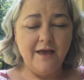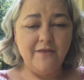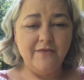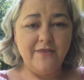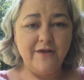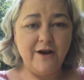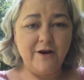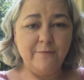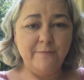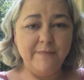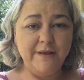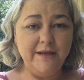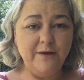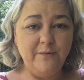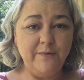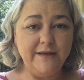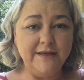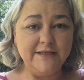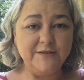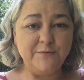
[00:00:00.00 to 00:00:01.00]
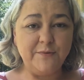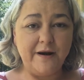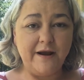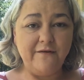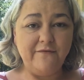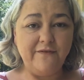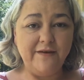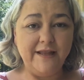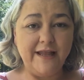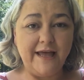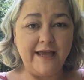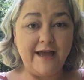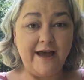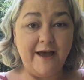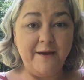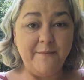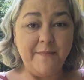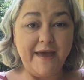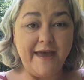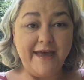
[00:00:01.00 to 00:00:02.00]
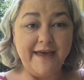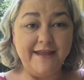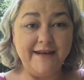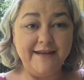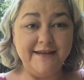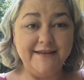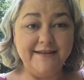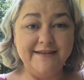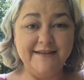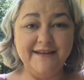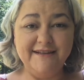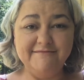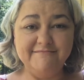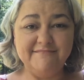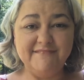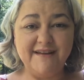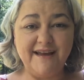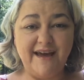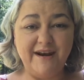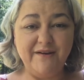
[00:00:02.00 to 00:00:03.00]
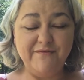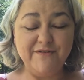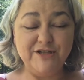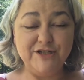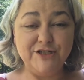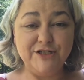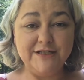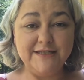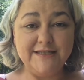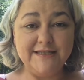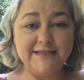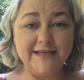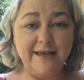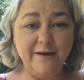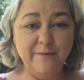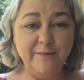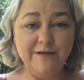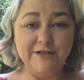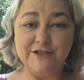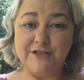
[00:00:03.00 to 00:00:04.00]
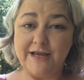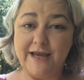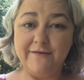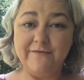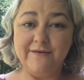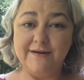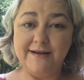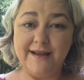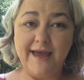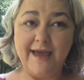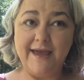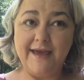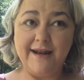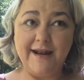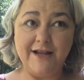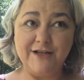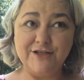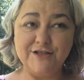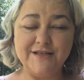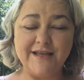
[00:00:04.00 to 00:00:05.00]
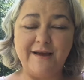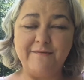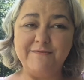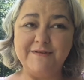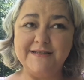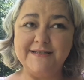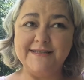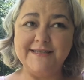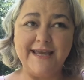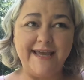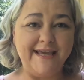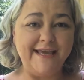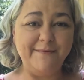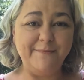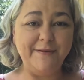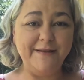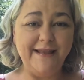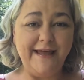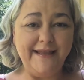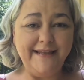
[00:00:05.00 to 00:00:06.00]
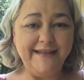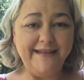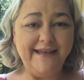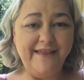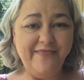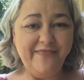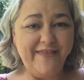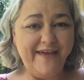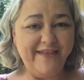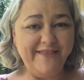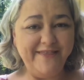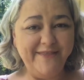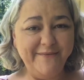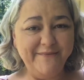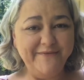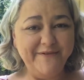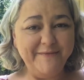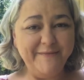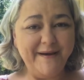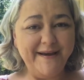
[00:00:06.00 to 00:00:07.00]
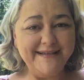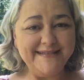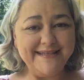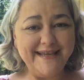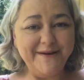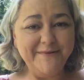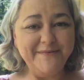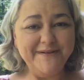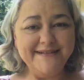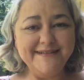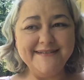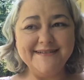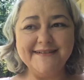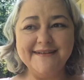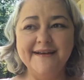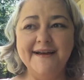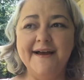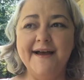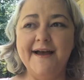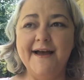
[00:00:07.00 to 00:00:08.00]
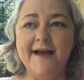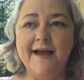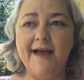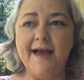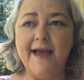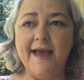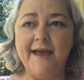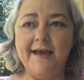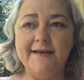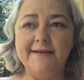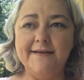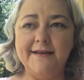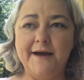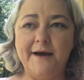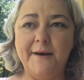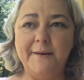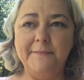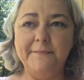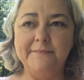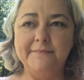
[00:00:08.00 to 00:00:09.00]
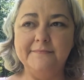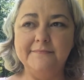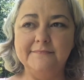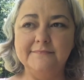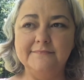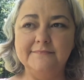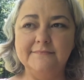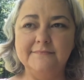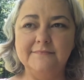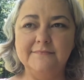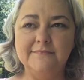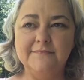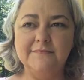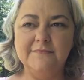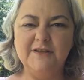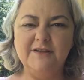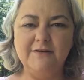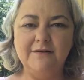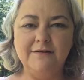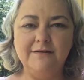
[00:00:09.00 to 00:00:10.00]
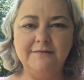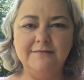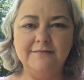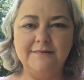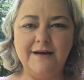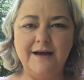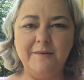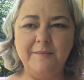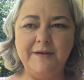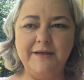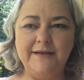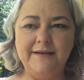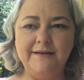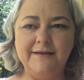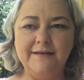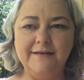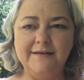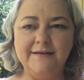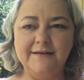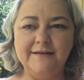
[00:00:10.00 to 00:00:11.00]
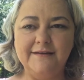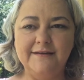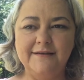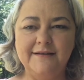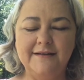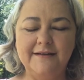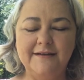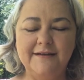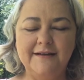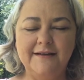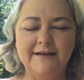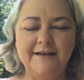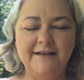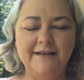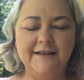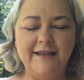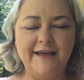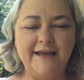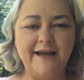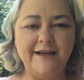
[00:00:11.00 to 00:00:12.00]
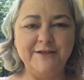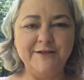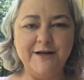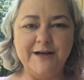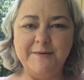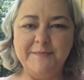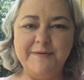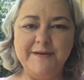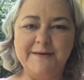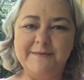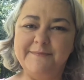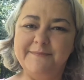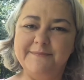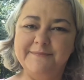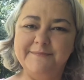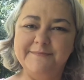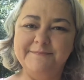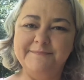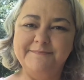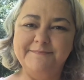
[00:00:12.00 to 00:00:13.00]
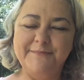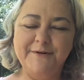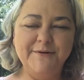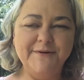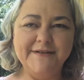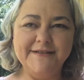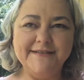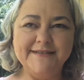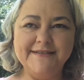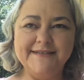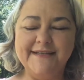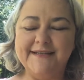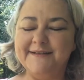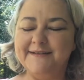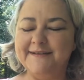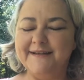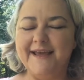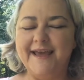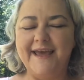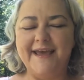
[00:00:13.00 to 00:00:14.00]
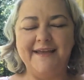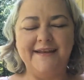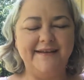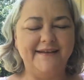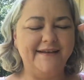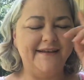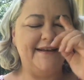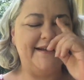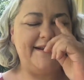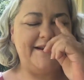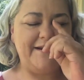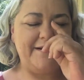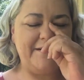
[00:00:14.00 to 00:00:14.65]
there are many weeks where I feel like I'm handed kind of a shit sandwich every day, and I just have to take it politely and thank them for my sandwich. And, I mean, like, I try to be a Buddhist and